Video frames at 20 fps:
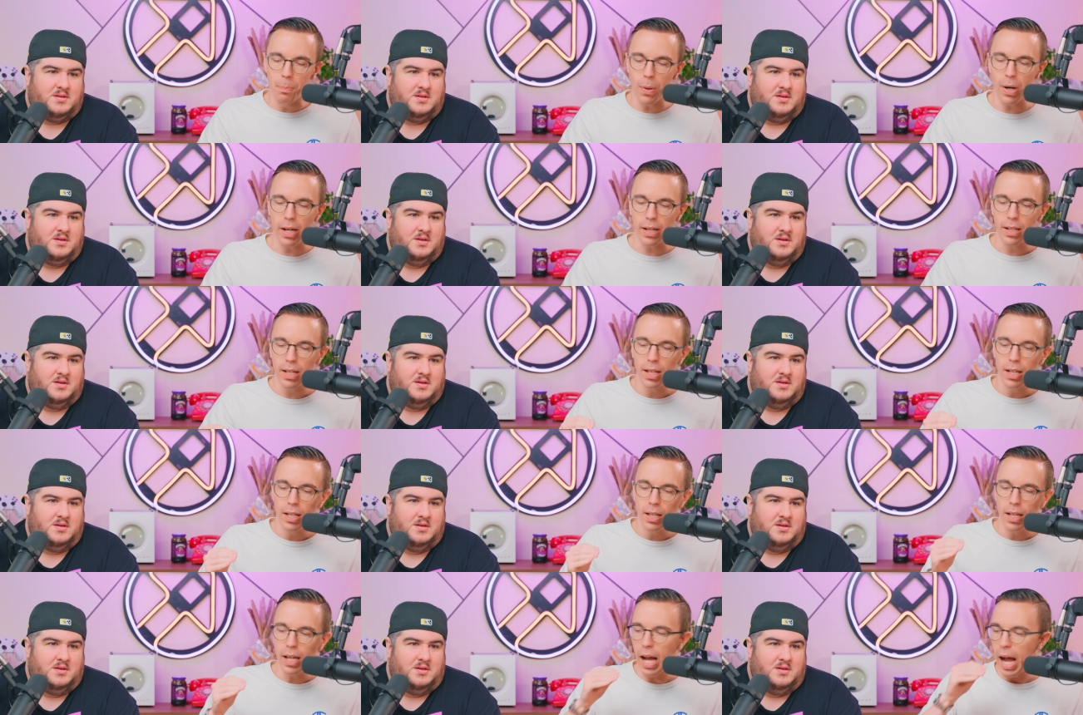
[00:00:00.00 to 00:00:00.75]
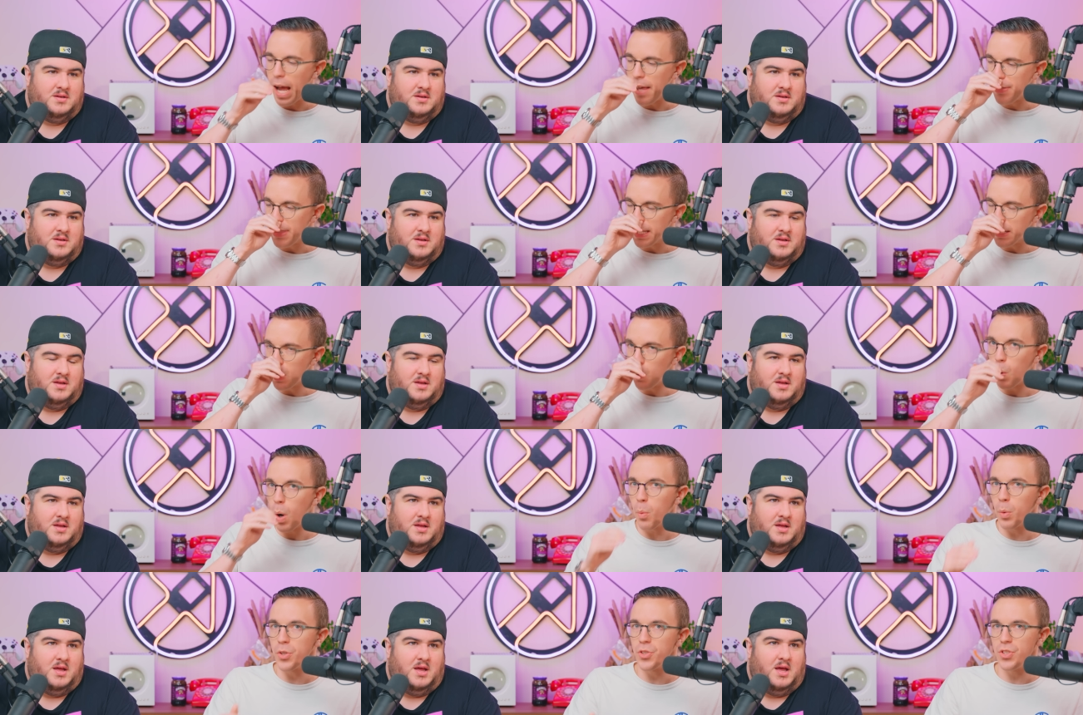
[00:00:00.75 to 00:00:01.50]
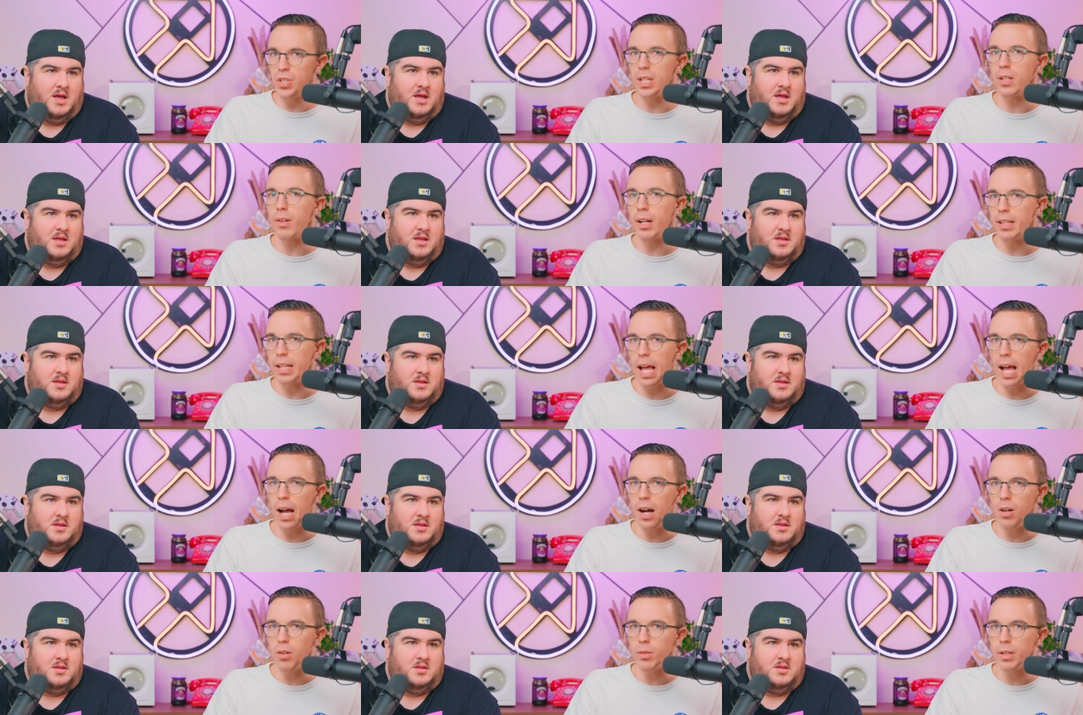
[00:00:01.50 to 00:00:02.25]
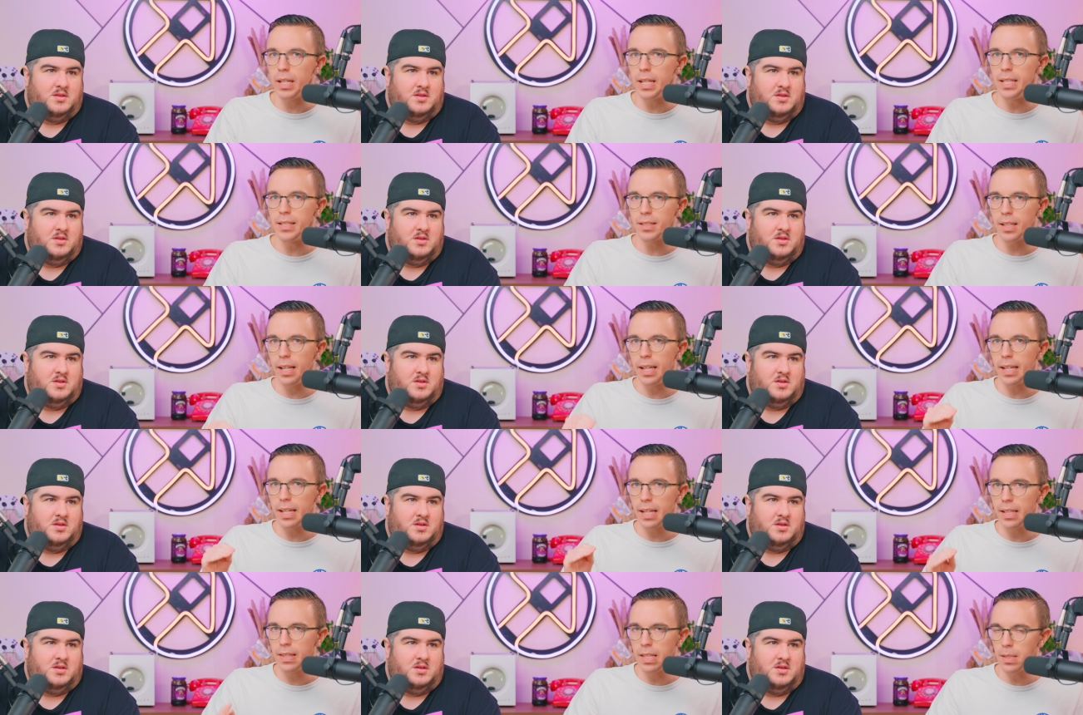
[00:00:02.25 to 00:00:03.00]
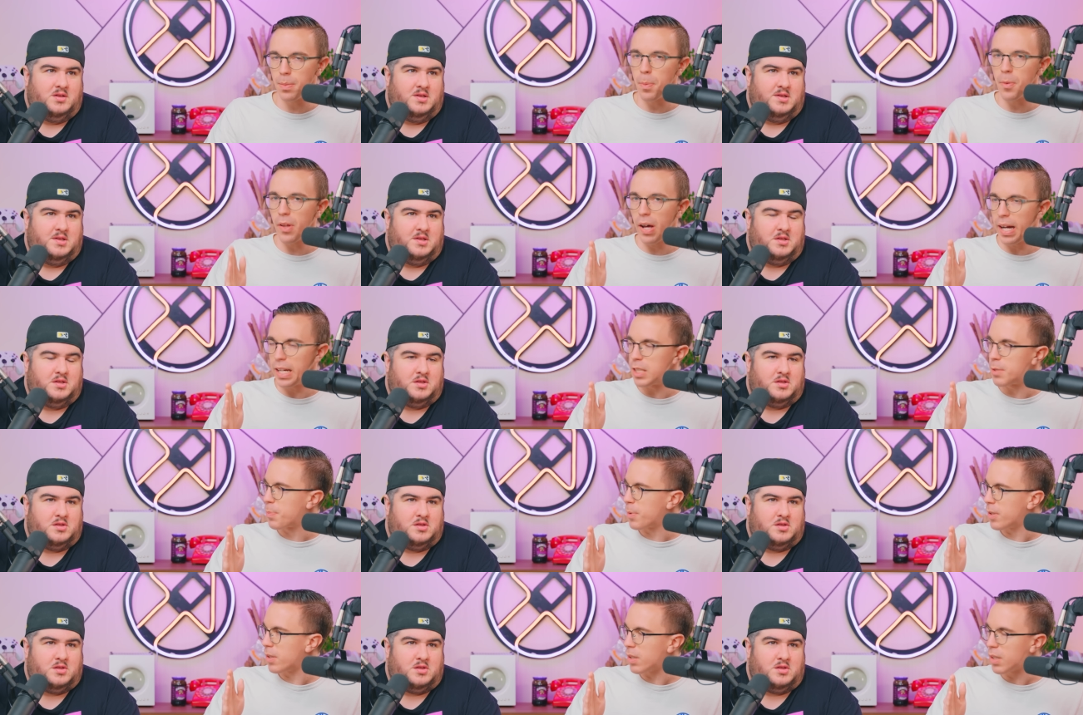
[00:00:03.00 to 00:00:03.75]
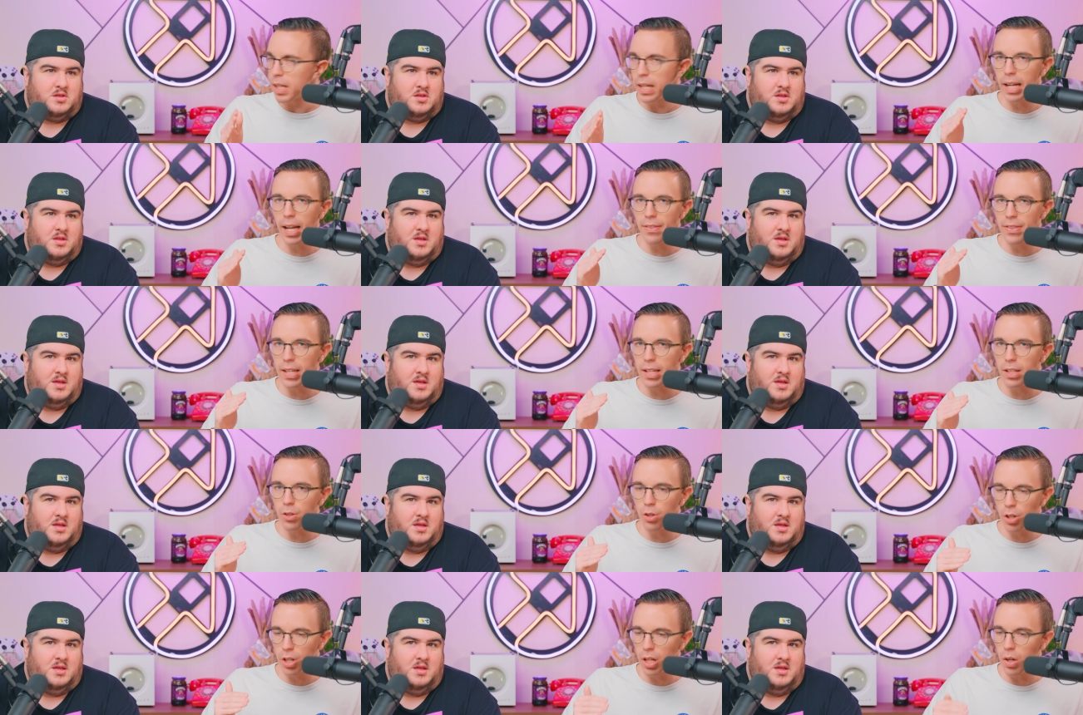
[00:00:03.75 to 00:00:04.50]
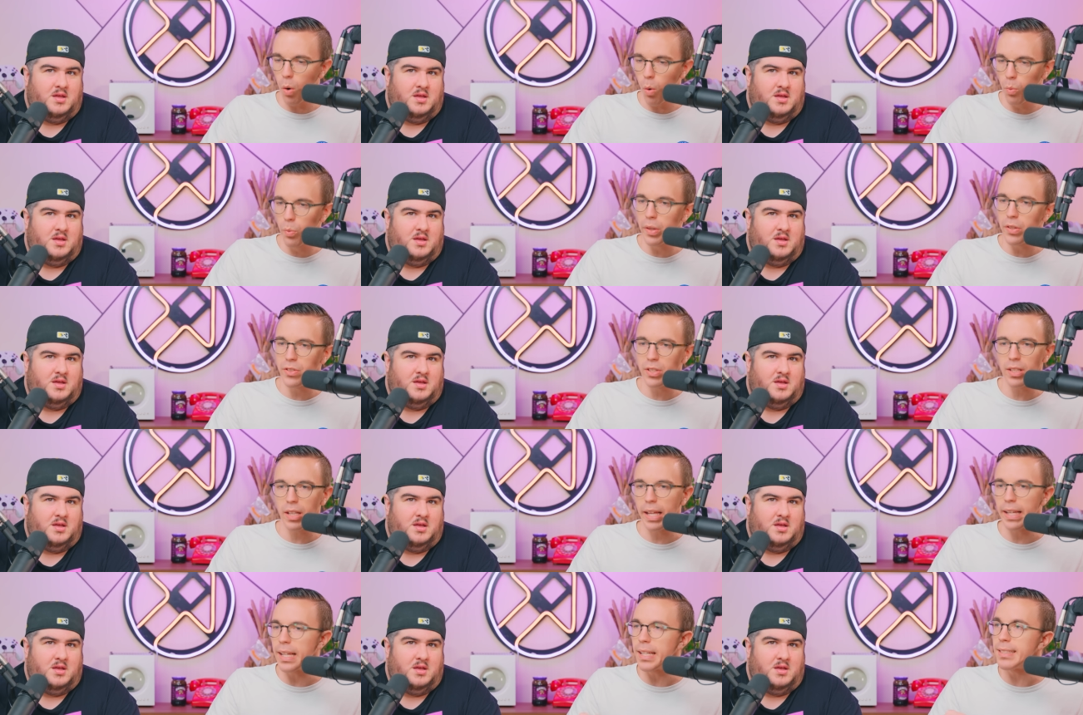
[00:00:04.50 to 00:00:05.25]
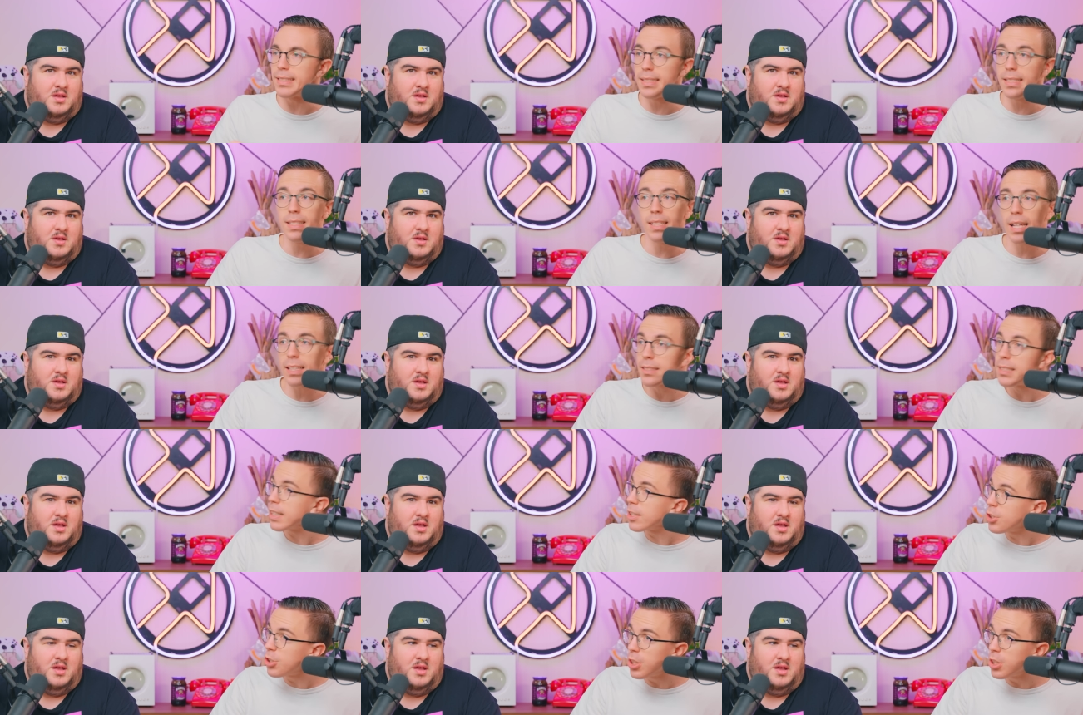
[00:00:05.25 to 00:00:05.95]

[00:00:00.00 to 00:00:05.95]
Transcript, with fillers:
Speaker 1: but I think that what we're seeing right now is like the tip of the iceberg. And I think you're going to only see like CES next